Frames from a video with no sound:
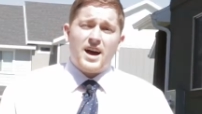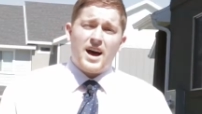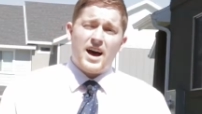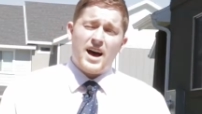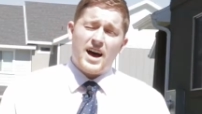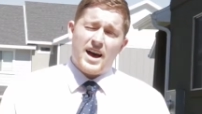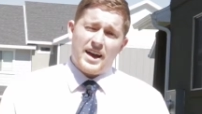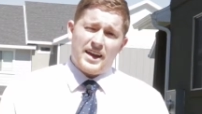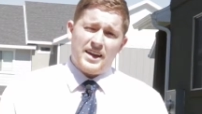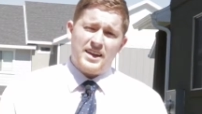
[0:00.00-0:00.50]

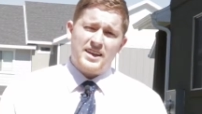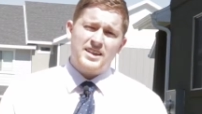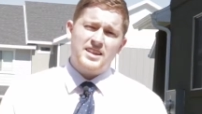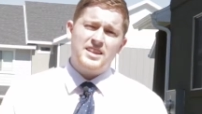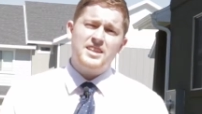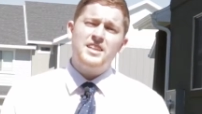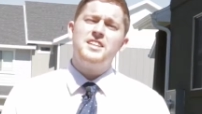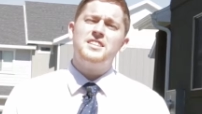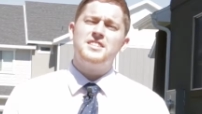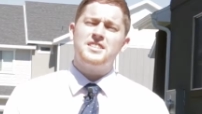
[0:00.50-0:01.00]
Hi,
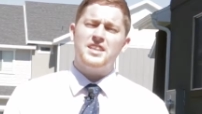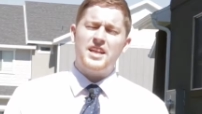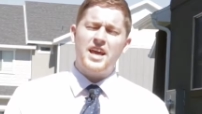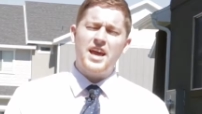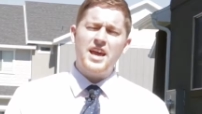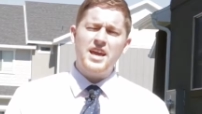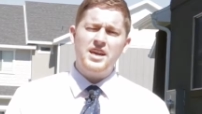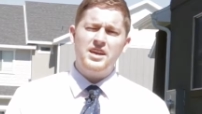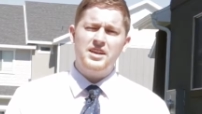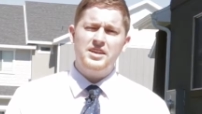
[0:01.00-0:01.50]

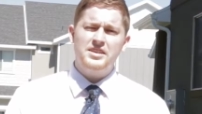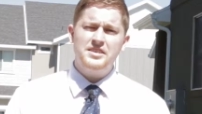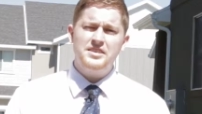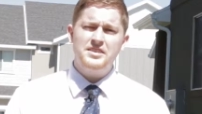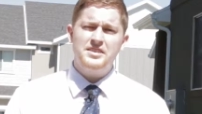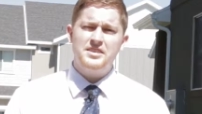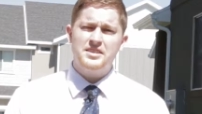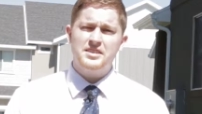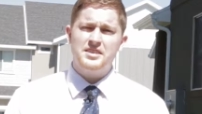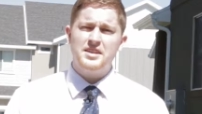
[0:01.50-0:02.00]
today
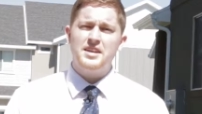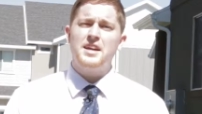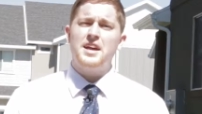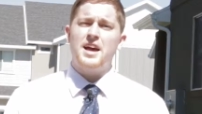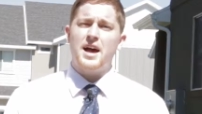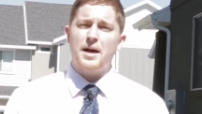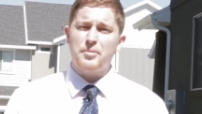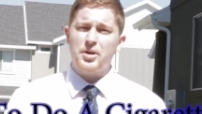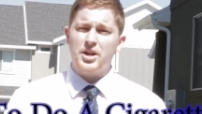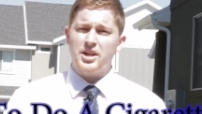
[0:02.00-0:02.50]

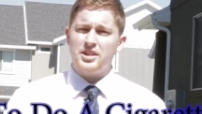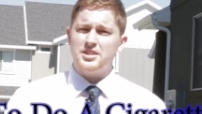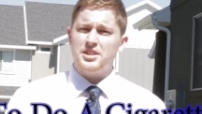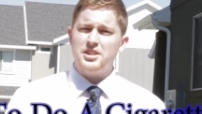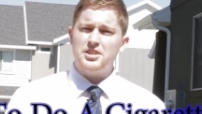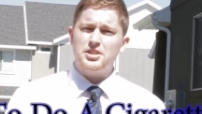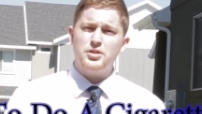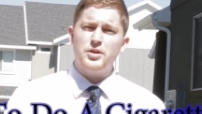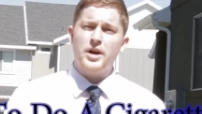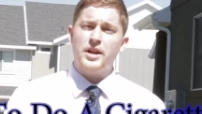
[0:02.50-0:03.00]
I'm gonna
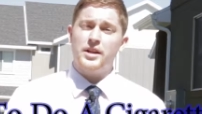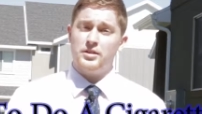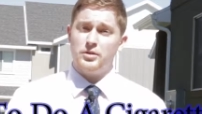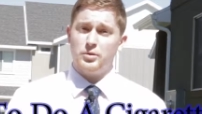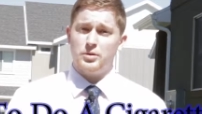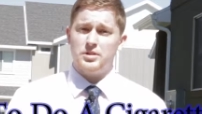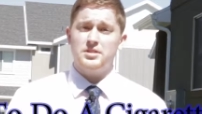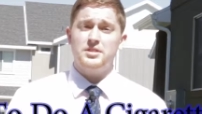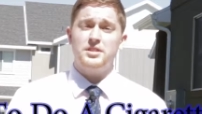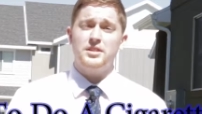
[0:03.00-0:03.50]
teach you how to
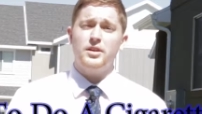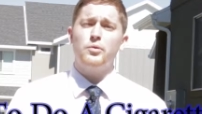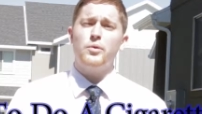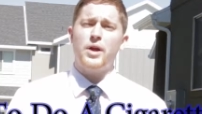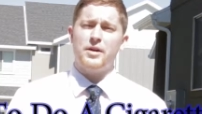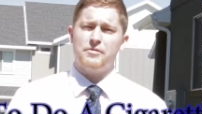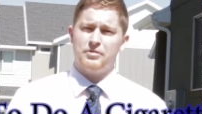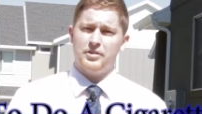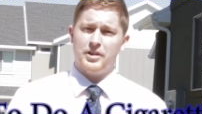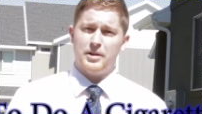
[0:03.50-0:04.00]
do a
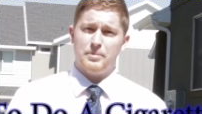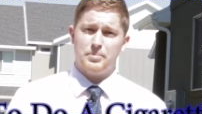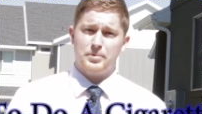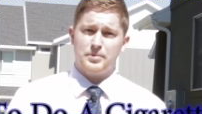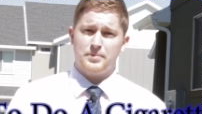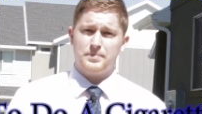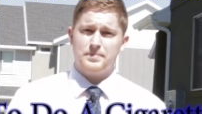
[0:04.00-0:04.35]
cigarette flip.